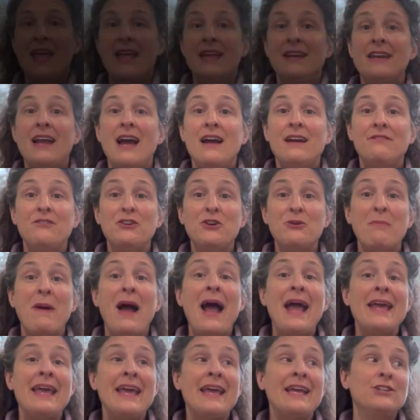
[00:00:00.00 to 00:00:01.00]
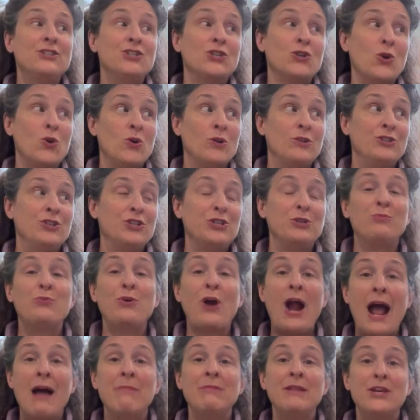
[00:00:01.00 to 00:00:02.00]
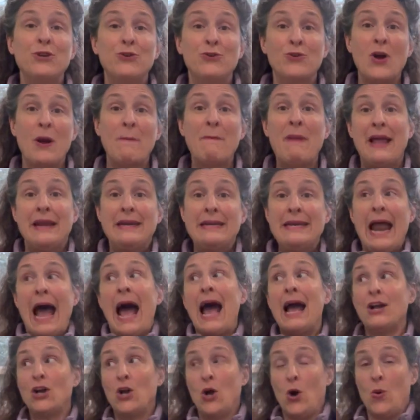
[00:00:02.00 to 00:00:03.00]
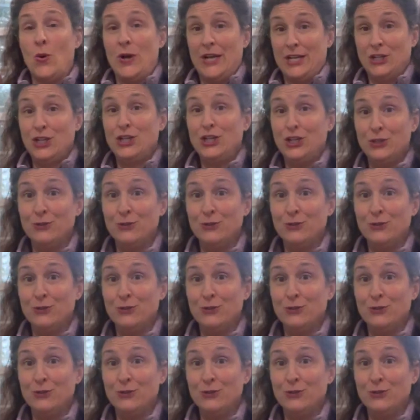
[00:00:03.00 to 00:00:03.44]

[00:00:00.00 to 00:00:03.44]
Now, if you're my age or older, you probably grew up not going to